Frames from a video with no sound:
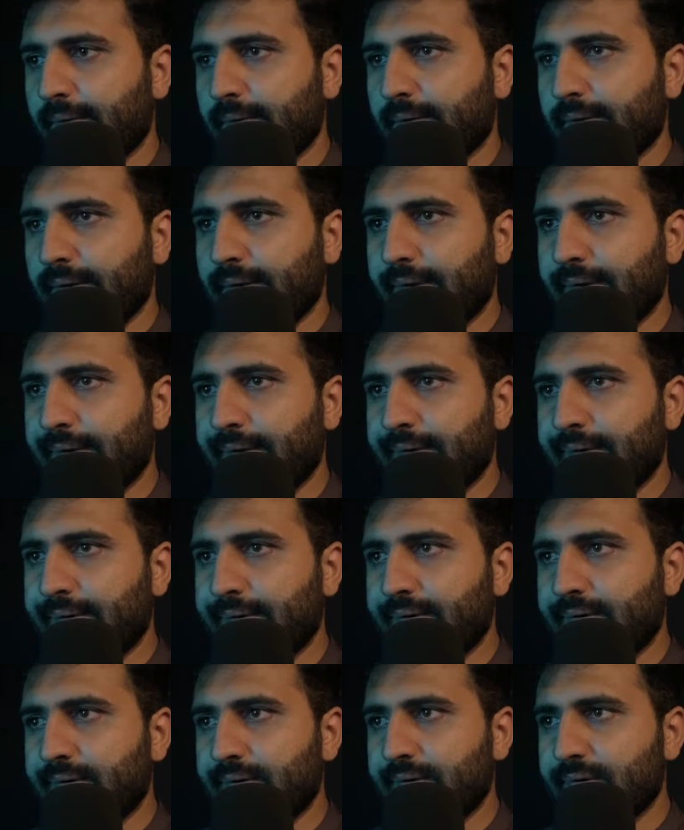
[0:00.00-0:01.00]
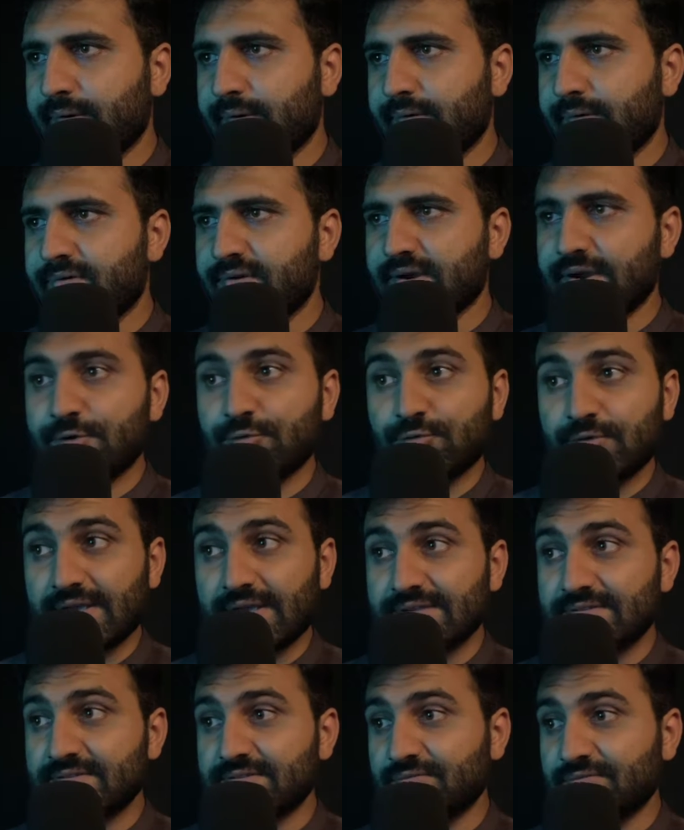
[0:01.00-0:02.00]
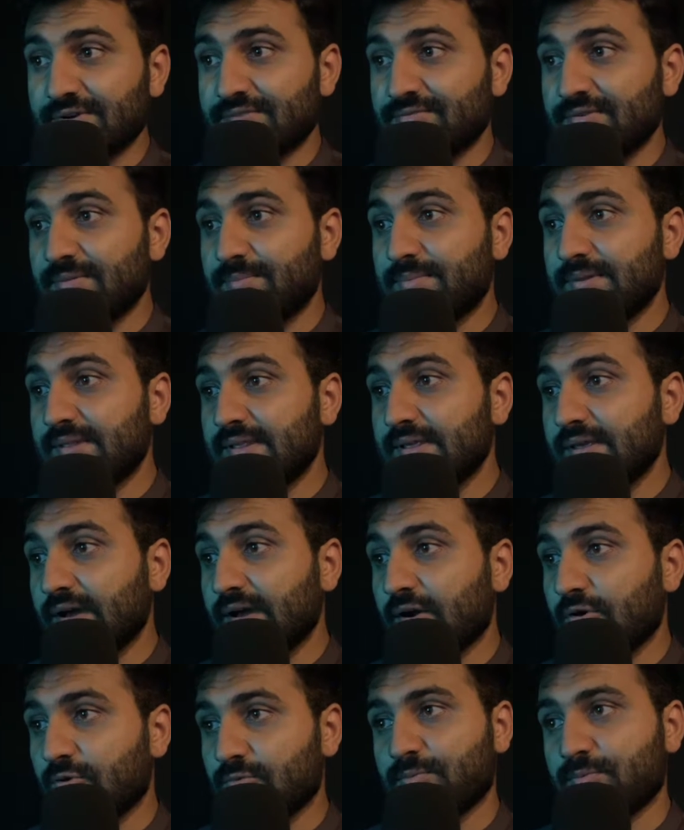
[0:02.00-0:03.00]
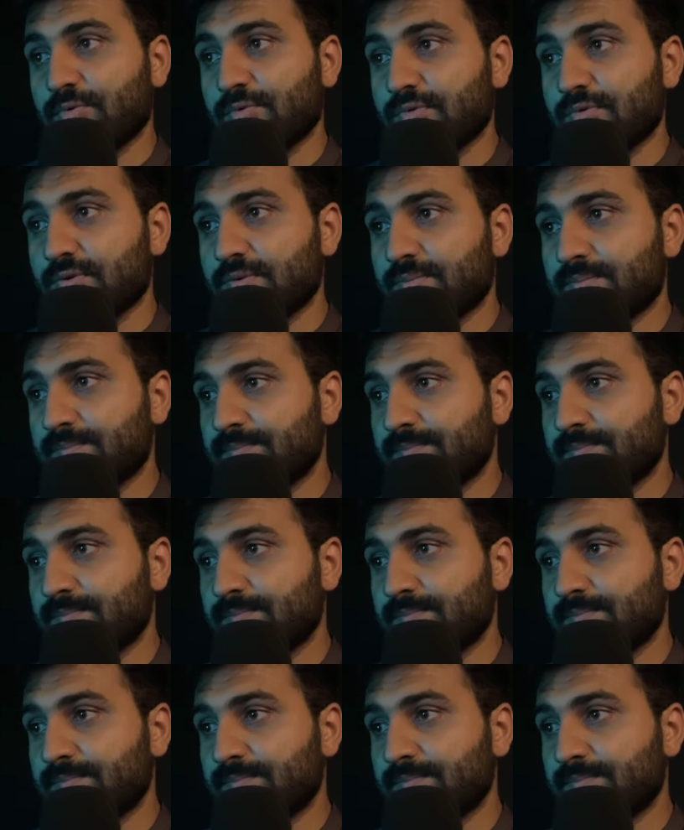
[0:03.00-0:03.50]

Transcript: and try to guess what will be the output,